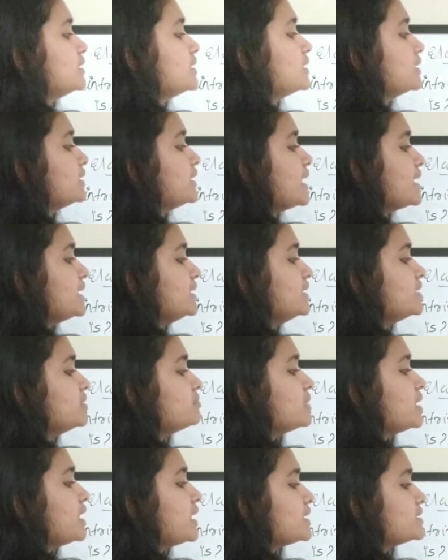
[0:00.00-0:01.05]
the
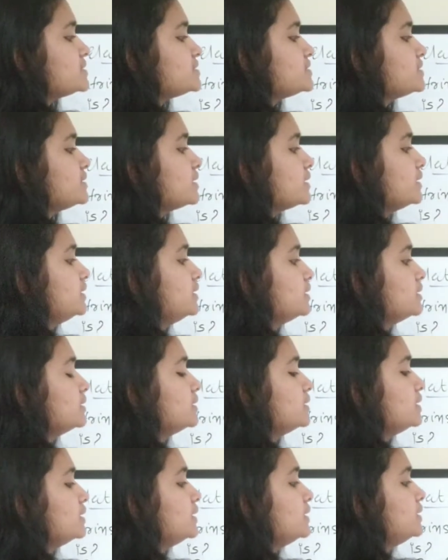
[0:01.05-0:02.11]
gallium arsenide,
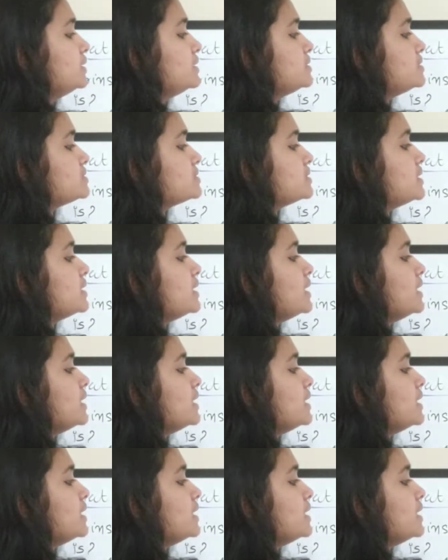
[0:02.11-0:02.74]
it is